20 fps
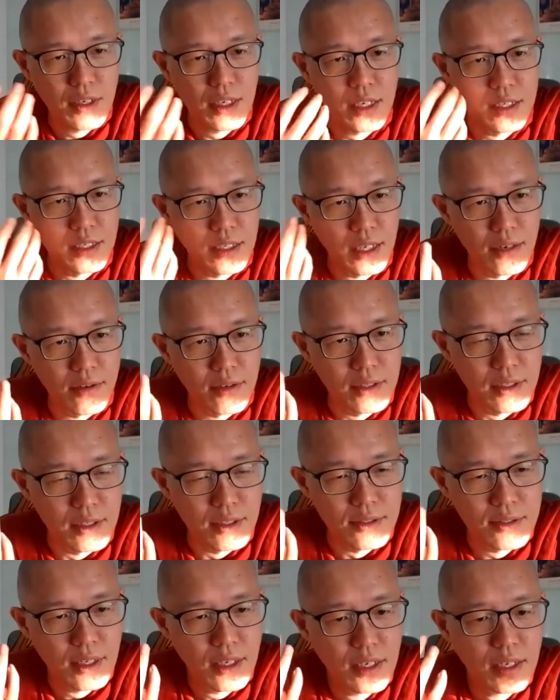
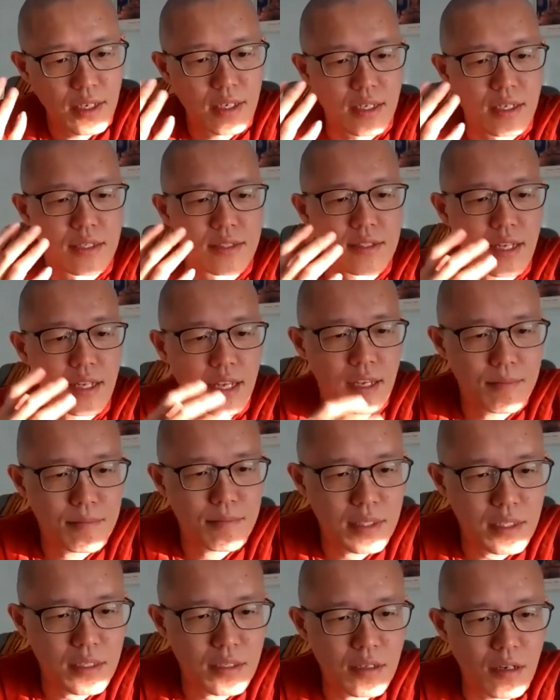inherentness. It's
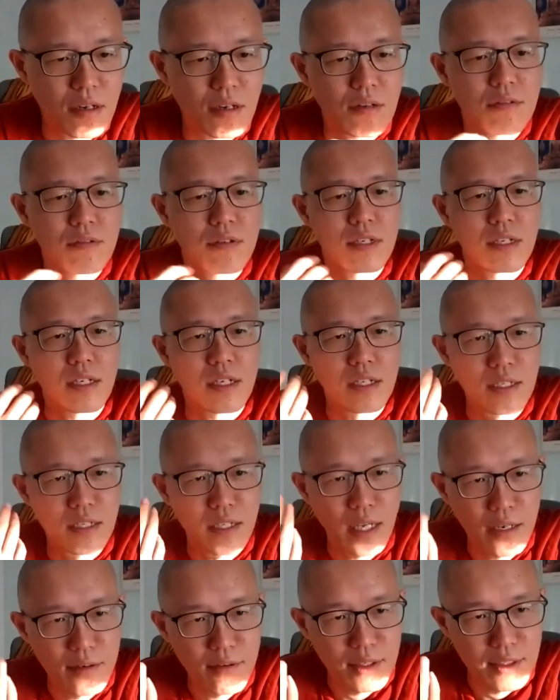empty of
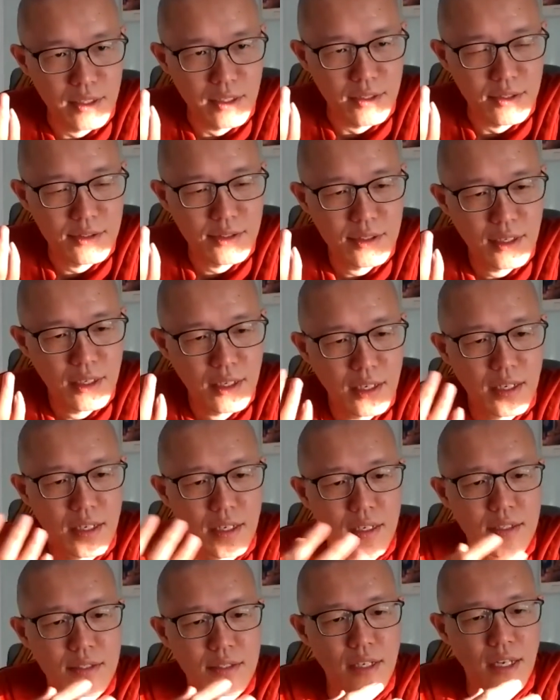inherentness.
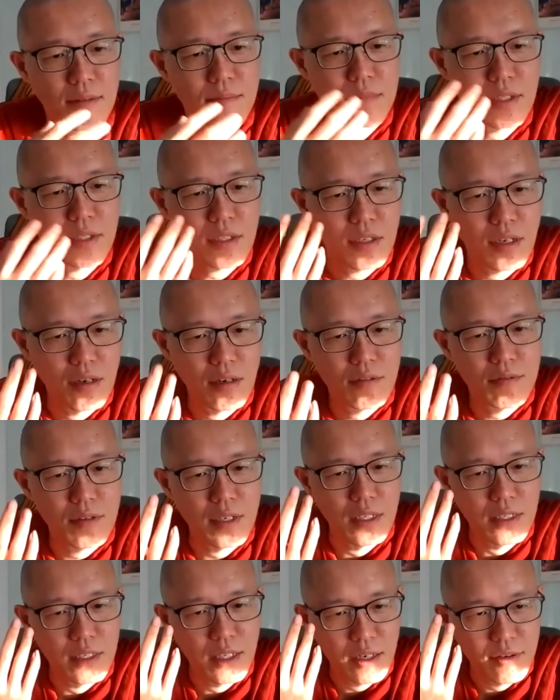It's empty of
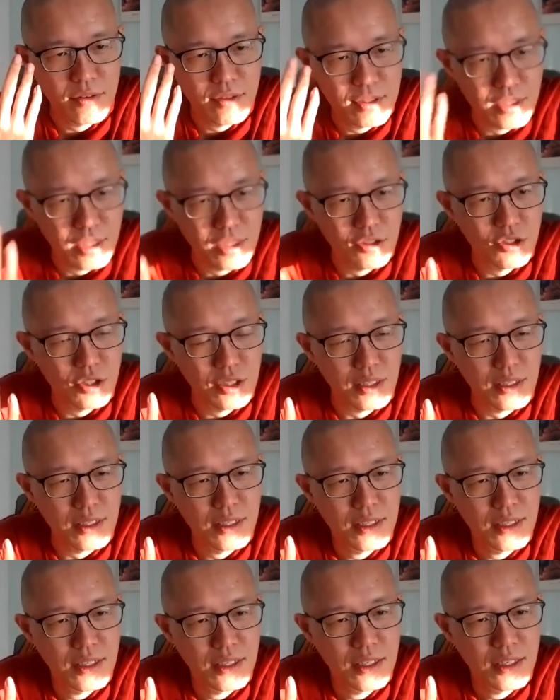inherent nature.
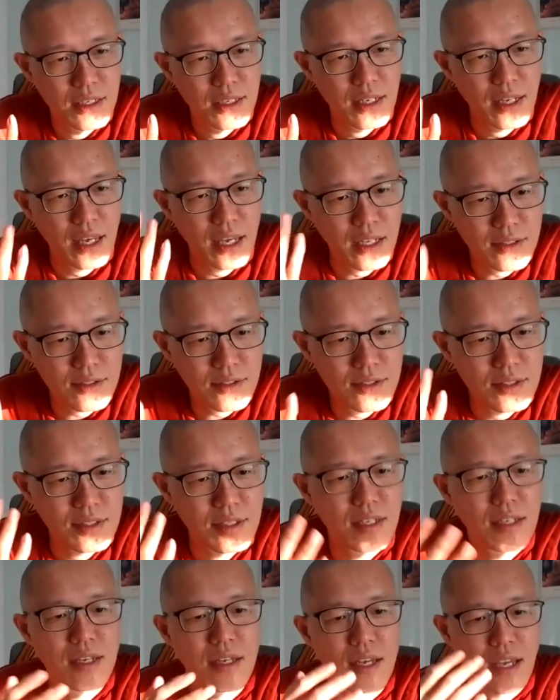Hence,
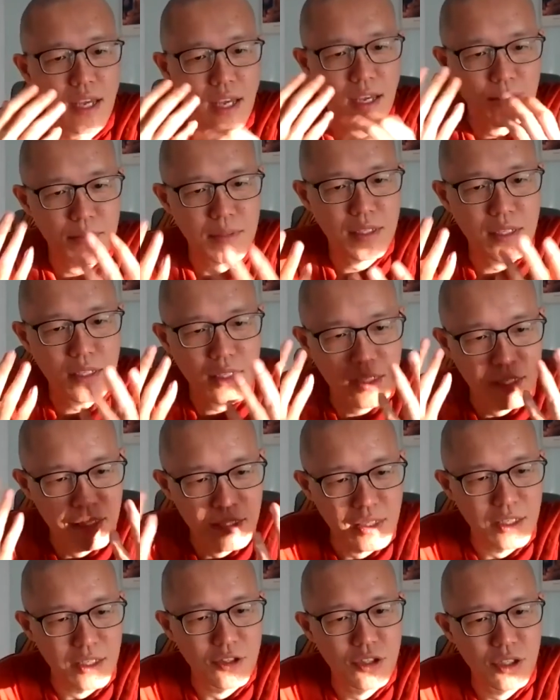empty in
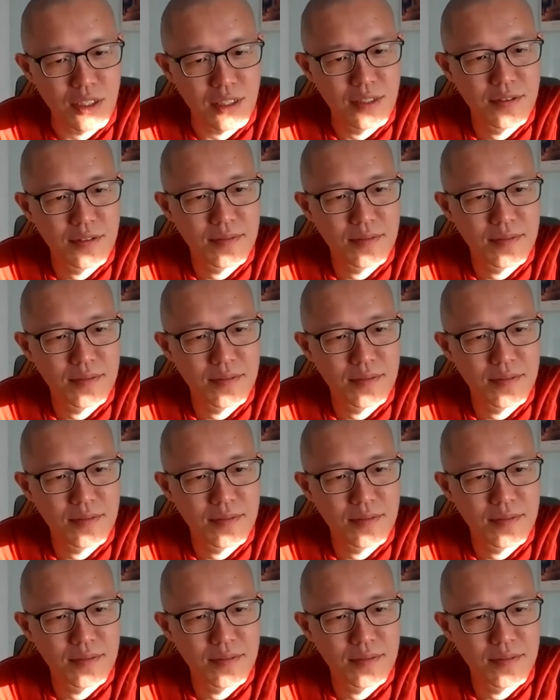nature.